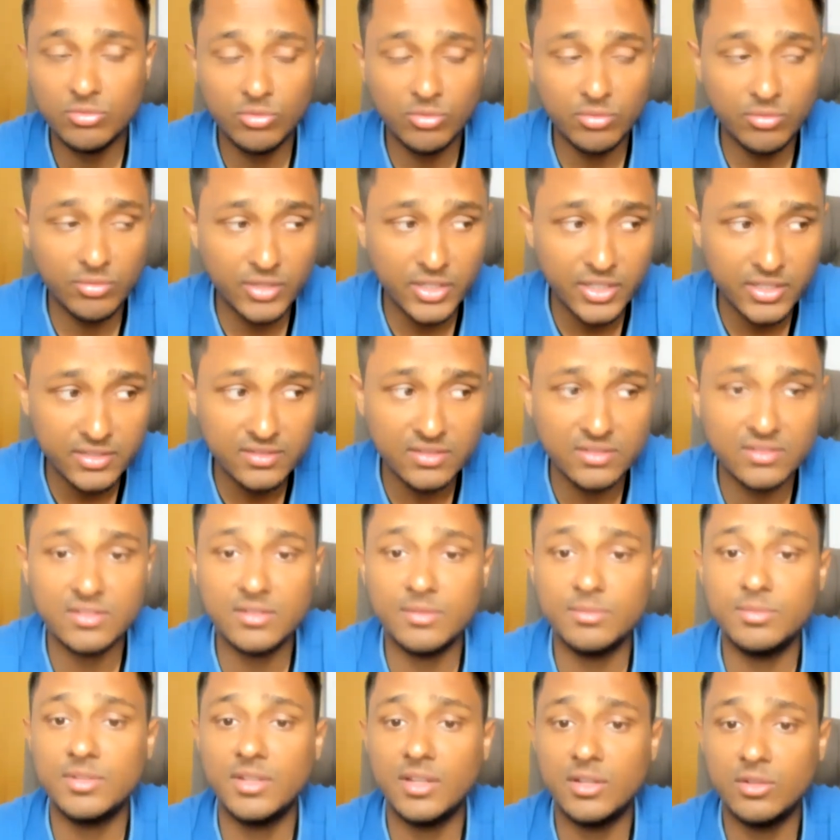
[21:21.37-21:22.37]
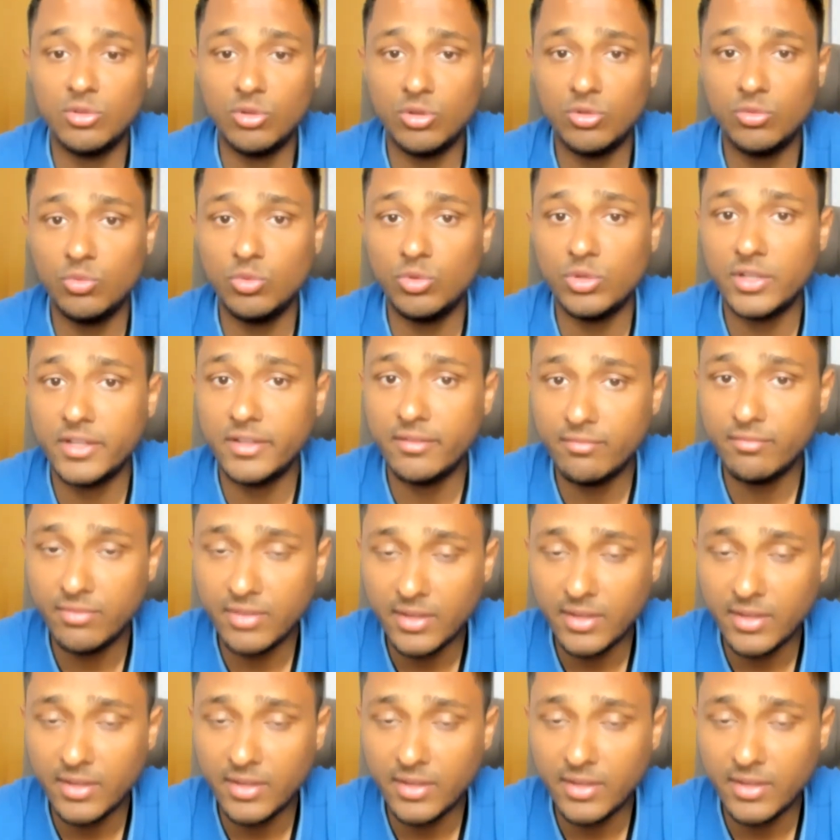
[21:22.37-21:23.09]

relationships are not working,